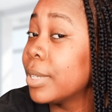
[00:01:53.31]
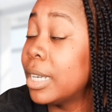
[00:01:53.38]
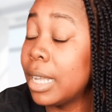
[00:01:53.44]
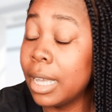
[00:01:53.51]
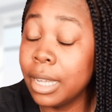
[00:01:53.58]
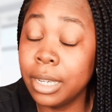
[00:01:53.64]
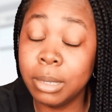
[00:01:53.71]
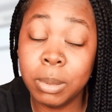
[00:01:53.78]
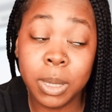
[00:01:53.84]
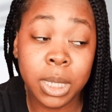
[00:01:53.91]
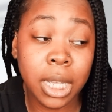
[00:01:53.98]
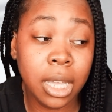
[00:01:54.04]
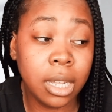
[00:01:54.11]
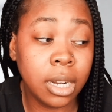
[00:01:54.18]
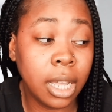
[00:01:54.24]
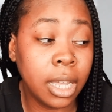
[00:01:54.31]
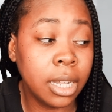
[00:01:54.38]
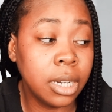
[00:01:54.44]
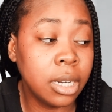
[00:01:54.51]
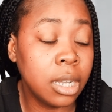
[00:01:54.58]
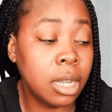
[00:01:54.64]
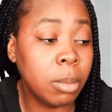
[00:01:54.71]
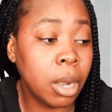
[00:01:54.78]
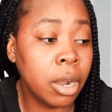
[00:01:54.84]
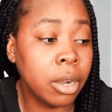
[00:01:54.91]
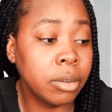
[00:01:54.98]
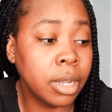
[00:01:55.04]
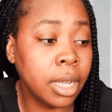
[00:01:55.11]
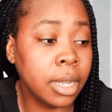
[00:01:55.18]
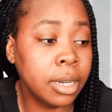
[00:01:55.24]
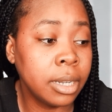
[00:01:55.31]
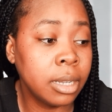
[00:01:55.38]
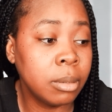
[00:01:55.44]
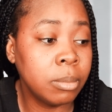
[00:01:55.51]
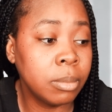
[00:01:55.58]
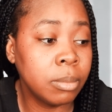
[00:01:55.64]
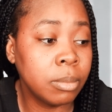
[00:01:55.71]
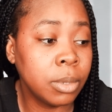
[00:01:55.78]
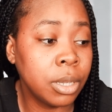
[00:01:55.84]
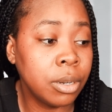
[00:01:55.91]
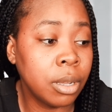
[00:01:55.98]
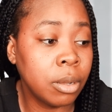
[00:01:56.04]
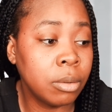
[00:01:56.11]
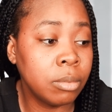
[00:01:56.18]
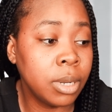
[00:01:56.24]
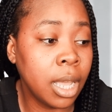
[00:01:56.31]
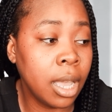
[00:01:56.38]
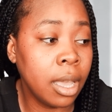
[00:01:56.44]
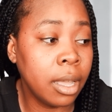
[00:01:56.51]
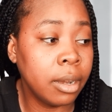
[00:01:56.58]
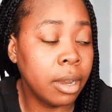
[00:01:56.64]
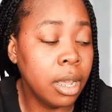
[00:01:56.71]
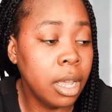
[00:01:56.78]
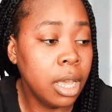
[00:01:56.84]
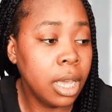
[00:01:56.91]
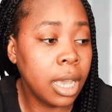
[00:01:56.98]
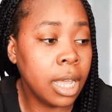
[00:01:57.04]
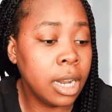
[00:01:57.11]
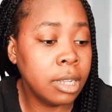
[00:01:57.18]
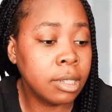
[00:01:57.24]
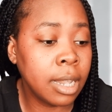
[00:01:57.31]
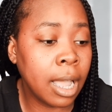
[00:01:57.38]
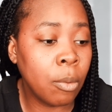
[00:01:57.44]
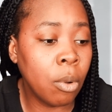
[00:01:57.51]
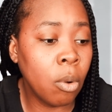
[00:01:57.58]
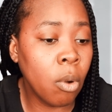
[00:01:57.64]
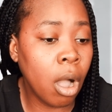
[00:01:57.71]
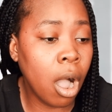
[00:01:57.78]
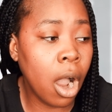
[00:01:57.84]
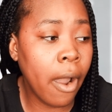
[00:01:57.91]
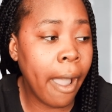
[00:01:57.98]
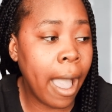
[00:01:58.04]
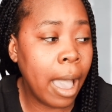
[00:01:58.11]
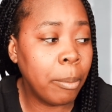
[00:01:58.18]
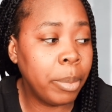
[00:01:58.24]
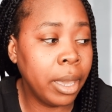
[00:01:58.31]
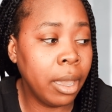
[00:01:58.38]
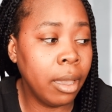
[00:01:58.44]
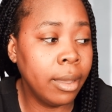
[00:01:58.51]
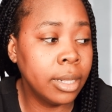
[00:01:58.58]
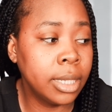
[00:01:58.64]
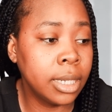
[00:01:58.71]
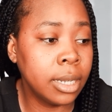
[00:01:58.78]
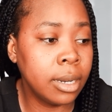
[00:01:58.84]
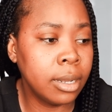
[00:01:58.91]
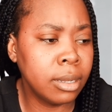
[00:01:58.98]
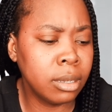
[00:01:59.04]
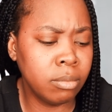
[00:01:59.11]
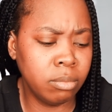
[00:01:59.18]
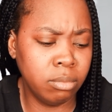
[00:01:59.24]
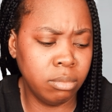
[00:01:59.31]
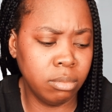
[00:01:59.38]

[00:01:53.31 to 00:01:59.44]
They end up sick, they end up hurt, they end up you know, dead. And it's like, well, R.I.P. to the.